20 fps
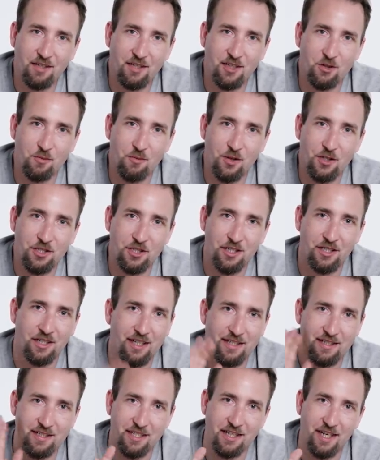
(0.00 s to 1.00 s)
Thanks so much and
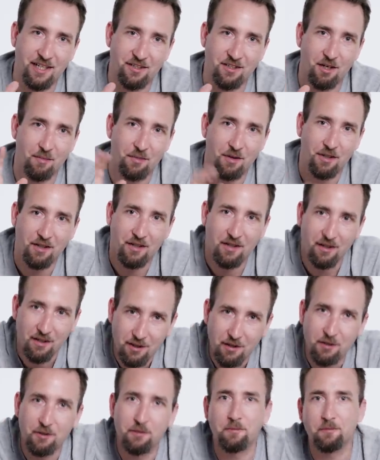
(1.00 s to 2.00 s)
see you next
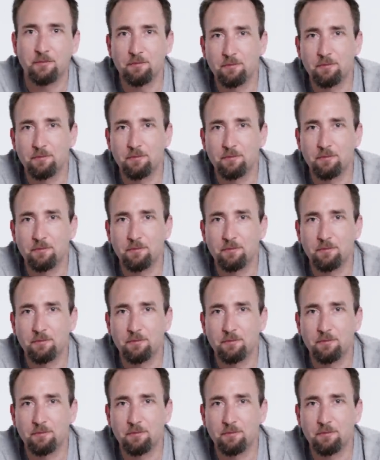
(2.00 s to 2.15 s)
time.